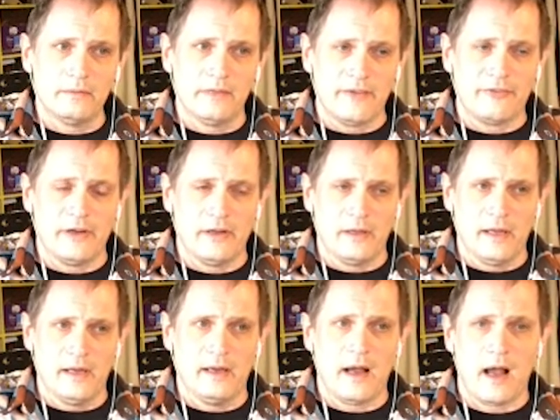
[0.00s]

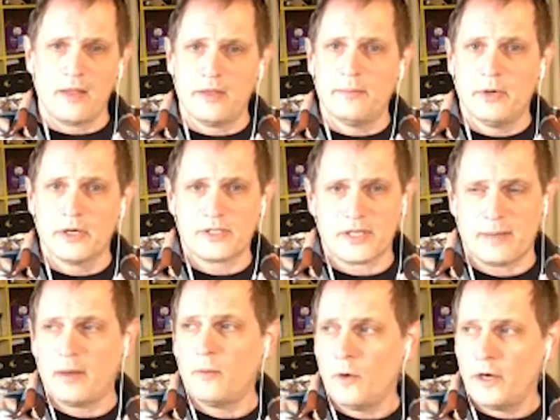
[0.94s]
definitely on the books. I
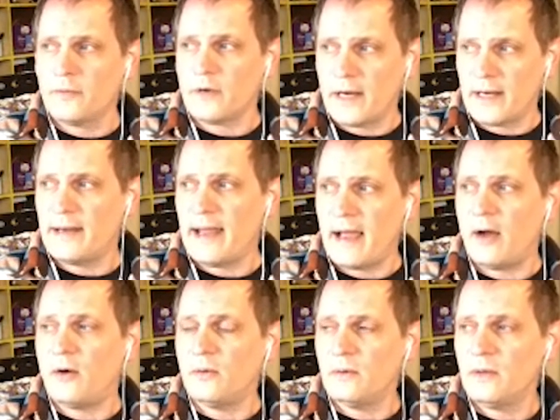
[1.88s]
mean, one right
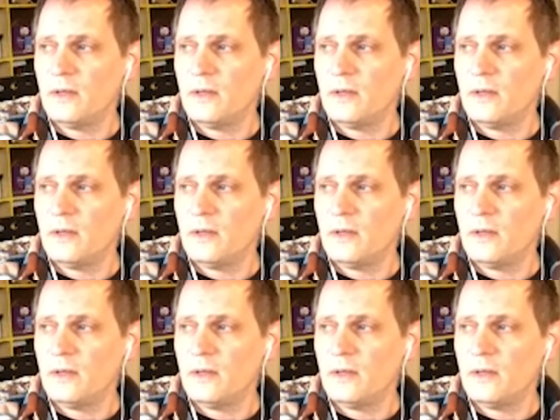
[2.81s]
now,